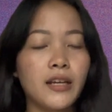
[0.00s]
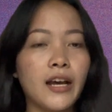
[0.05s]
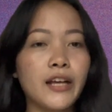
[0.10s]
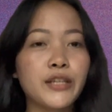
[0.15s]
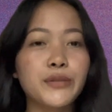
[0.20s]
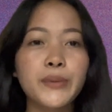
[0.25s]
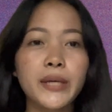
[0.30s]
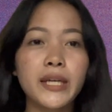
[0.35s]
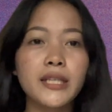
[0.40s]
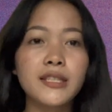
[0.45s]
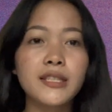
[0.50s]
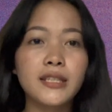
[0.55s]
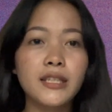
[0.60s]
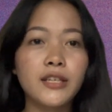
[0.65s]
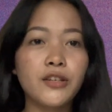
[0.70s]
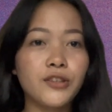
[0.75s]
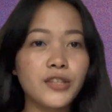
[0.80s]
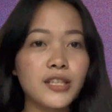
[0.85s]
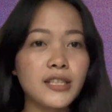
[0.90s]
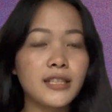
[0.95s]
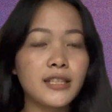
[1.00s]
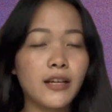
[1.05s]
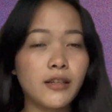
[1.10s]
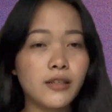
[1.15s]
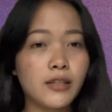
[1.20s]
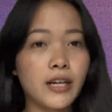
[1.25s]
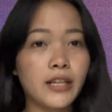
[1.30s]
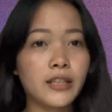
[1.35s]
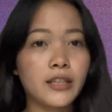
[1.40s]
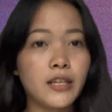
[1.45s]
As we can see on this
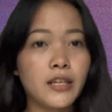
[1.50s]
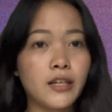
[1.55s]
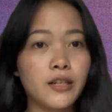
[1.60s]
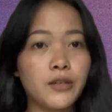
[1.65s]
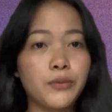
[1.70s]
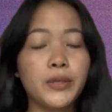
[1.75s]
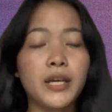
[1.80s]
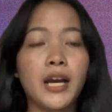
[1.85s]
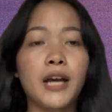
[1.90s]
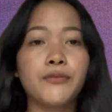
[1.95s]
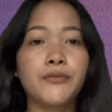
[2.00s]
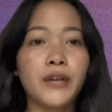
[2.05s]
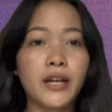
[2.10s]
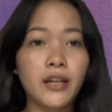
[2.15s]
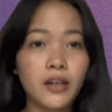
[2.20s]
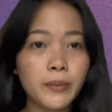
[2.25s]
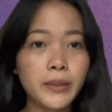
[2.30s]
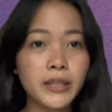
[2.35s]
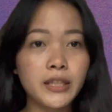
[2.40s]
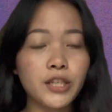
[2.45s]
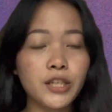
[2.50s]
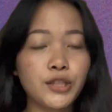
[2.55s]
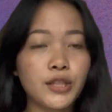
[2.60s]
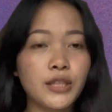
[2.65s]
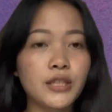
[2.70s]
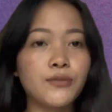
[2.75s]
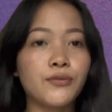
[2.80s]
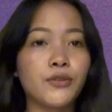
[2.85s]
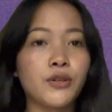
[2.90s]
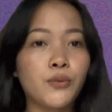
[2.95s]
slide right here, we have
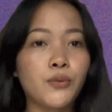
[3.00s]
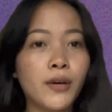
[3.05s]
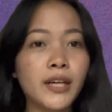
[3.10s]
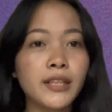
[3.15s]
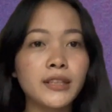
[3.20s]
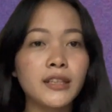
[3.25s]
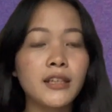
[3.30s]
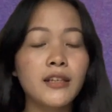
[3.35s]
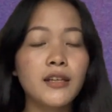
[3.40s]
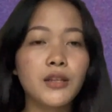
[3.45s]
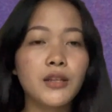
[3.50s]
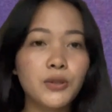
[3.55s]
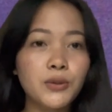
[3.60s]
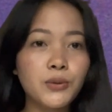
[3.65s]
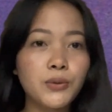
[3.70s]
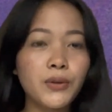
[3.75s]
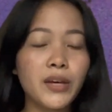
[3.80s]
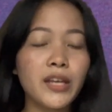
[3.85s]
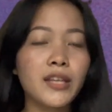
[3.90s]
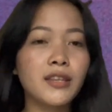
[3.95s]
recommendations for 1, 2,